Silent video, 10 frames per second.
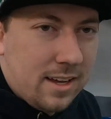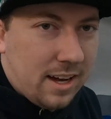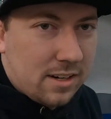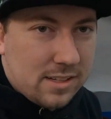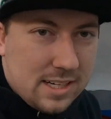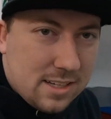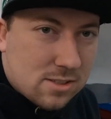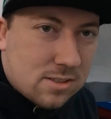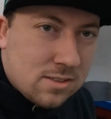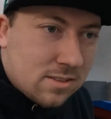out of the
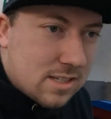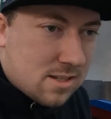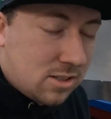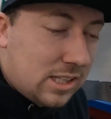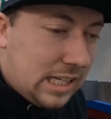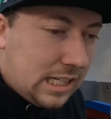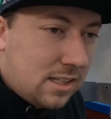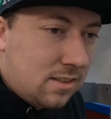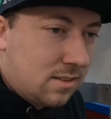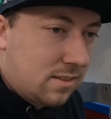desert that's
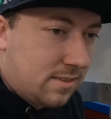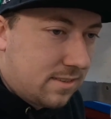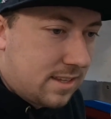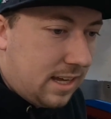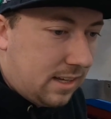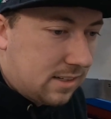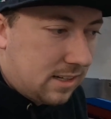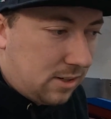clean, then